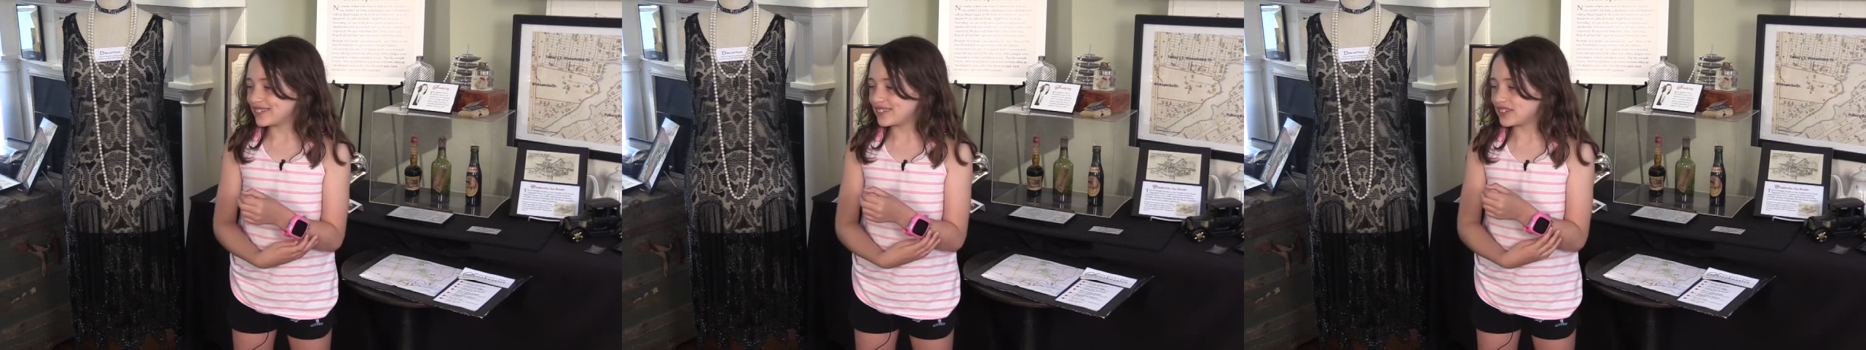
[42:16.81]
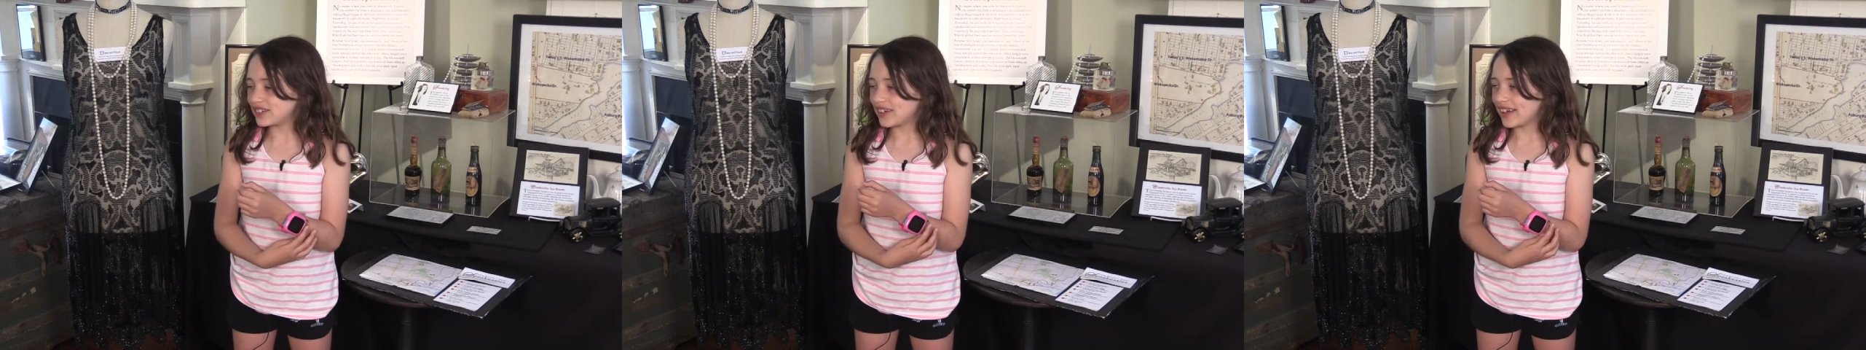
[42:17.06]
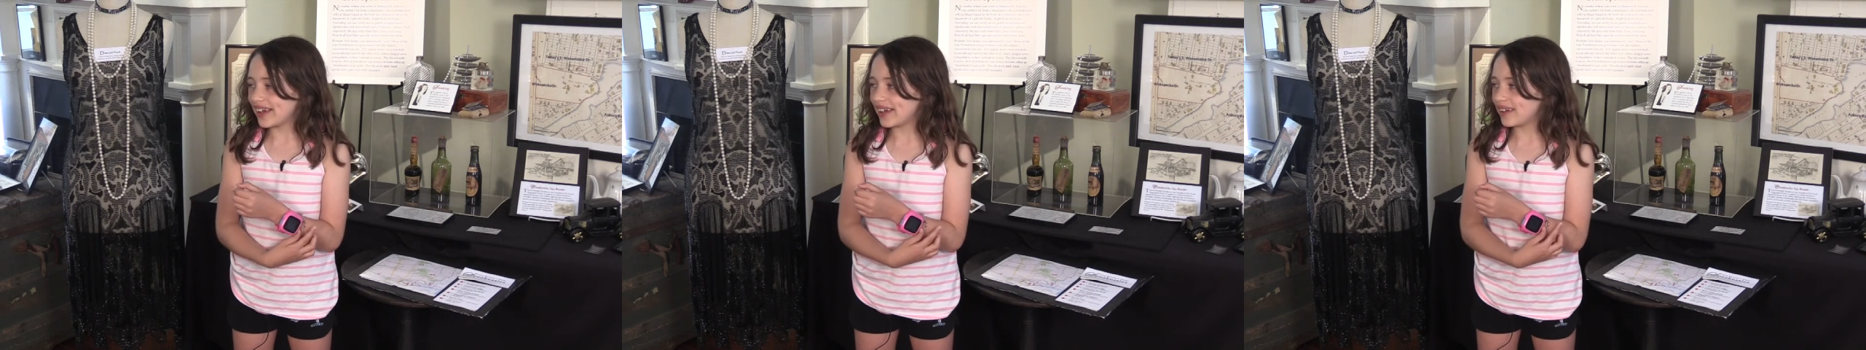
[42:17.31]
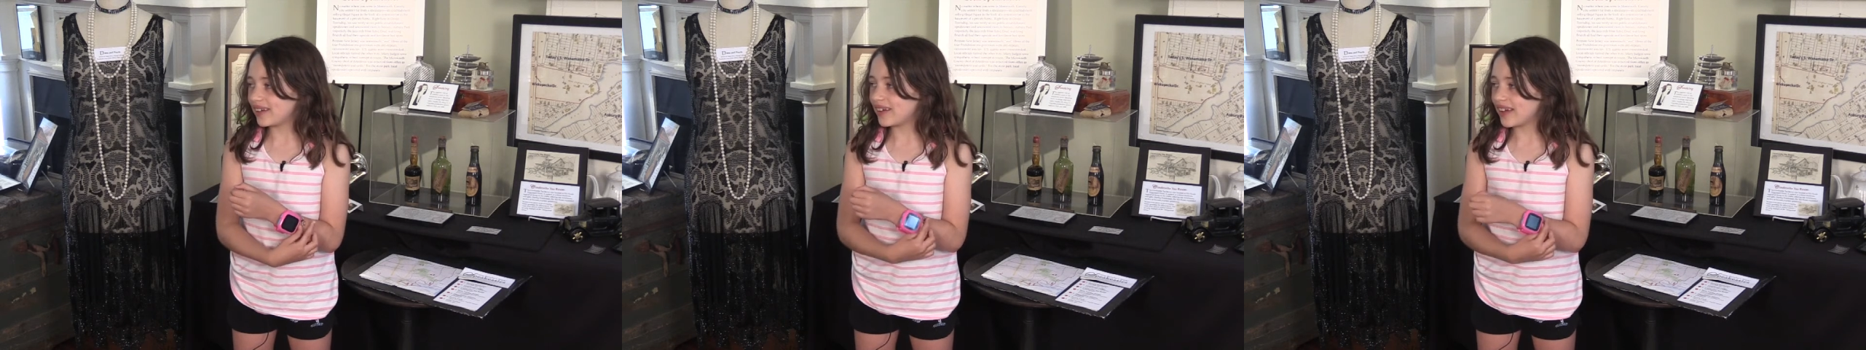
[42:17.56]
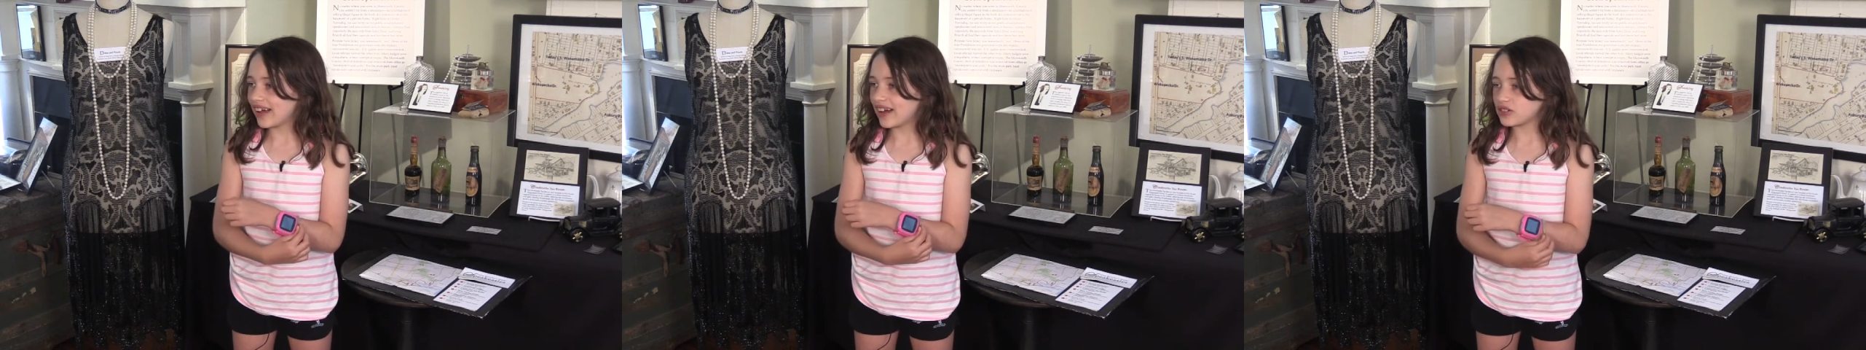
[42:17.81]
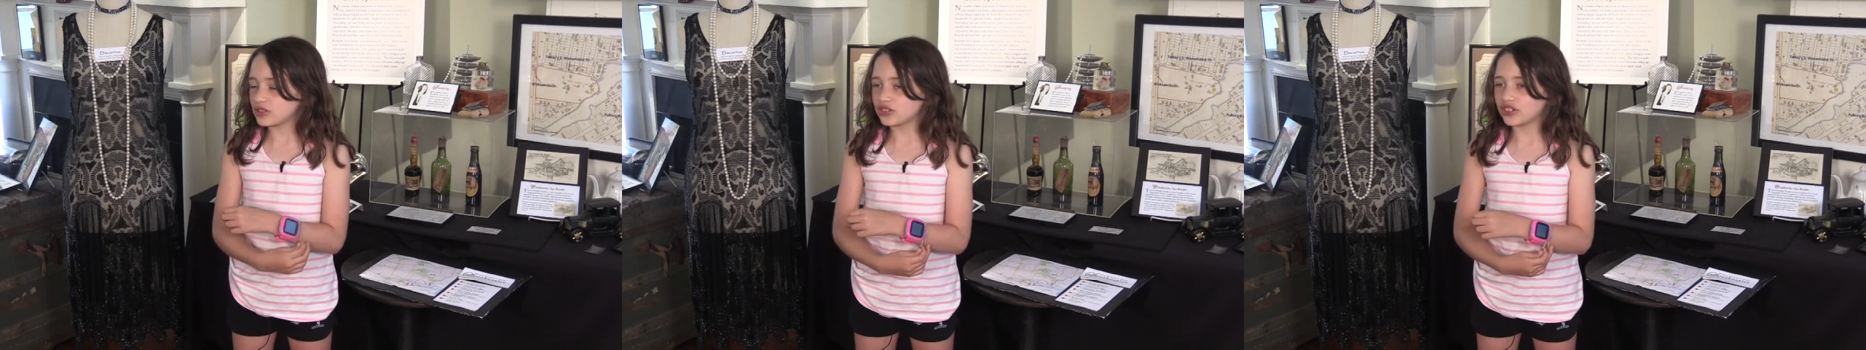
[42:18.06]
to get
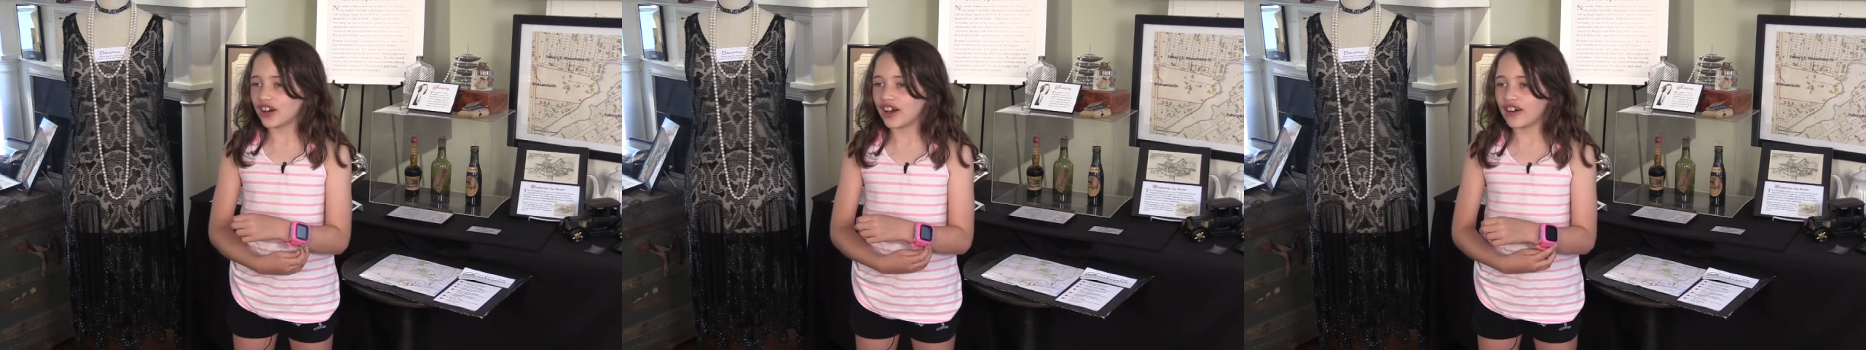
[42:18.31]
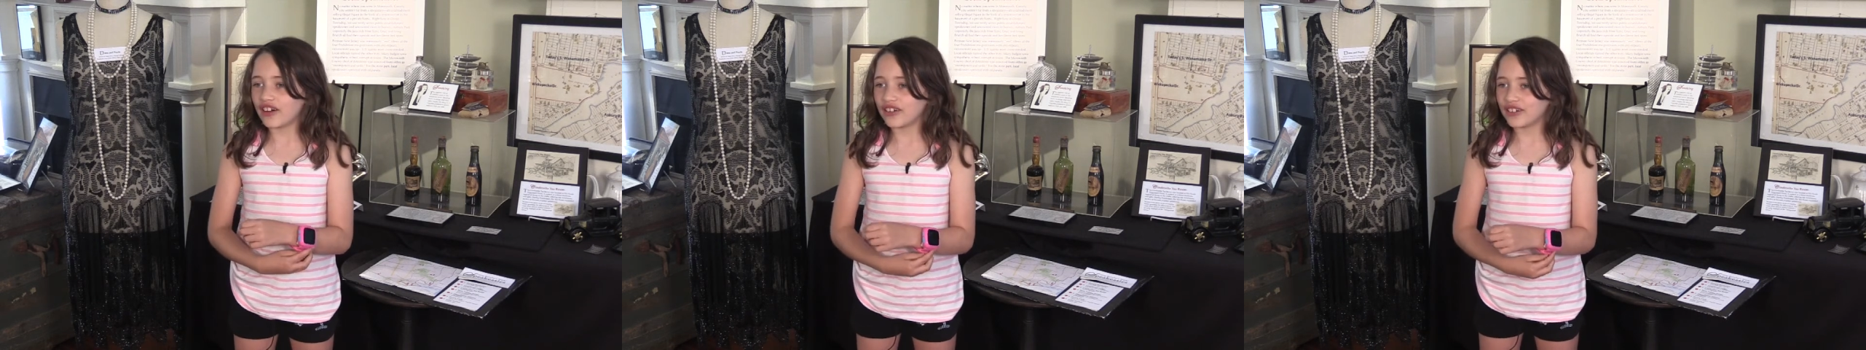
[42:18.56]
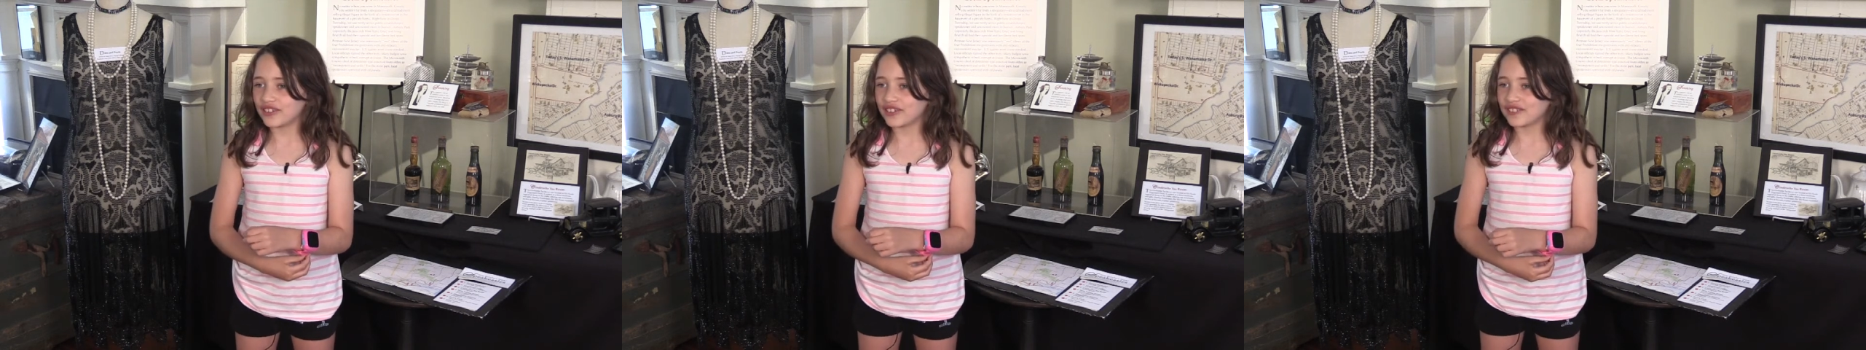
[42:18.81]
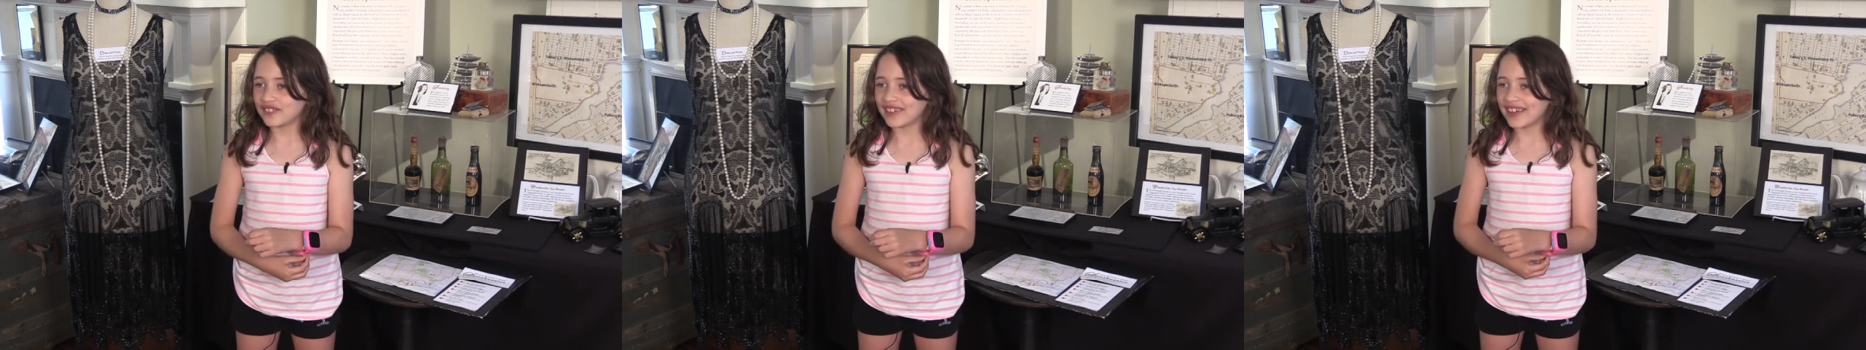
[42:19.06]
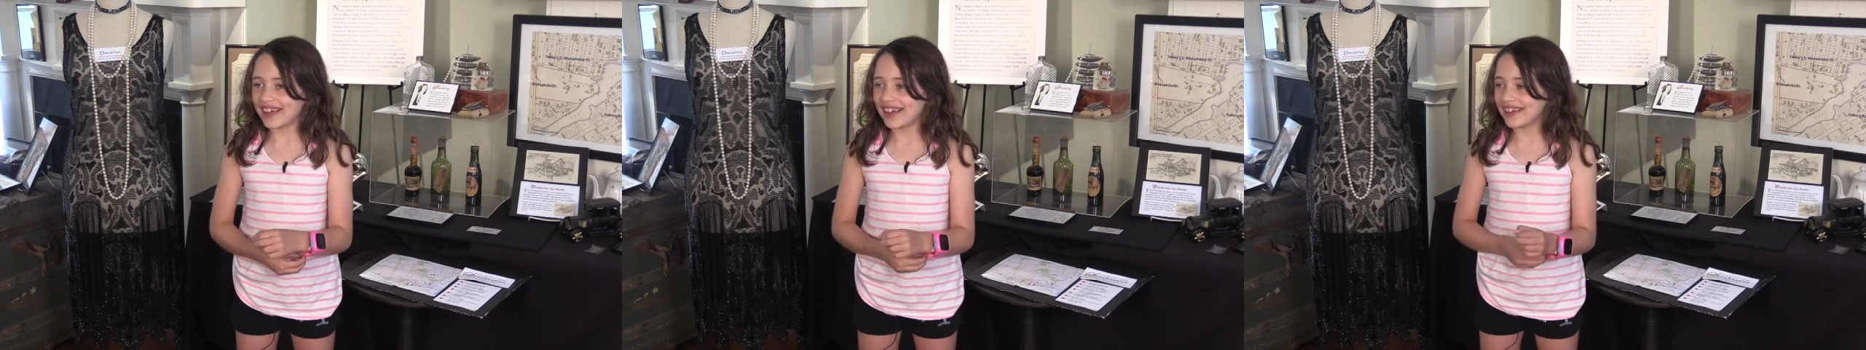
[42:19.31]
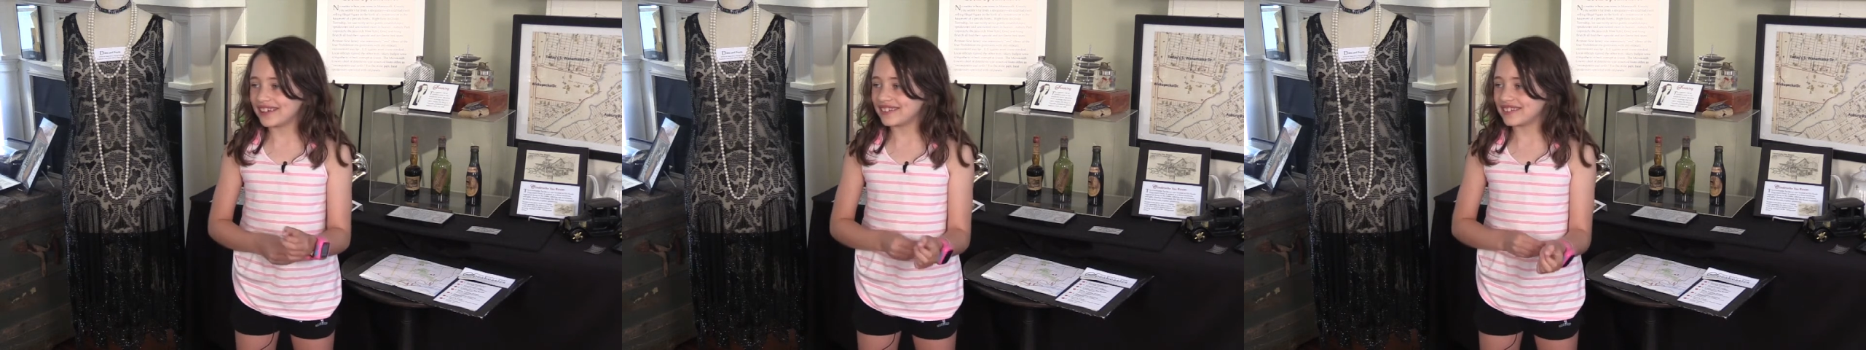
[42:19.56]
alcohol
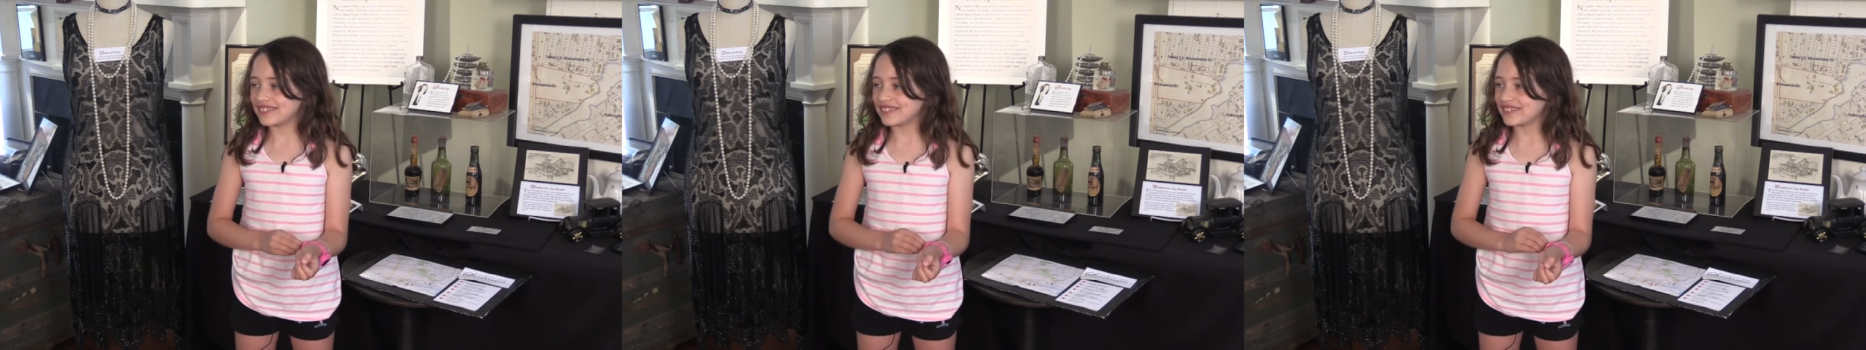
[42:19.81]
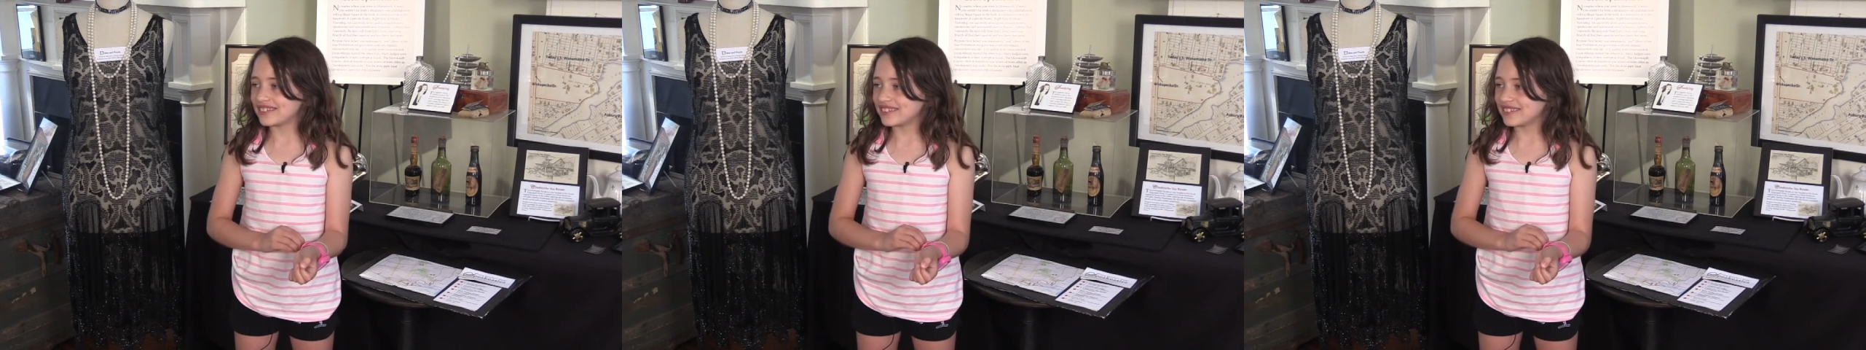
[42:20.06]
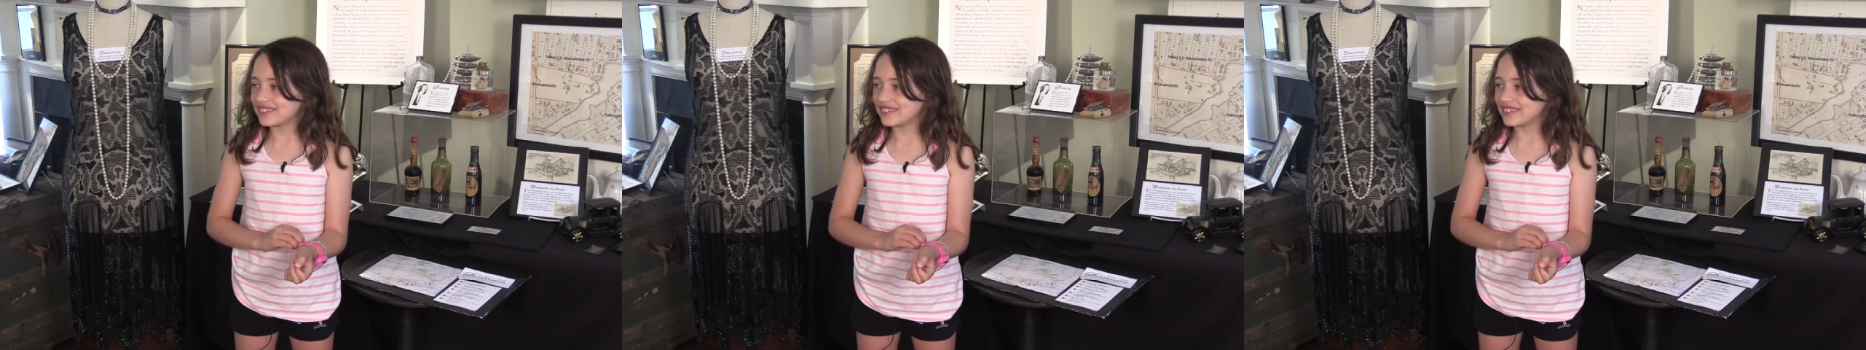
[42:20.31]
and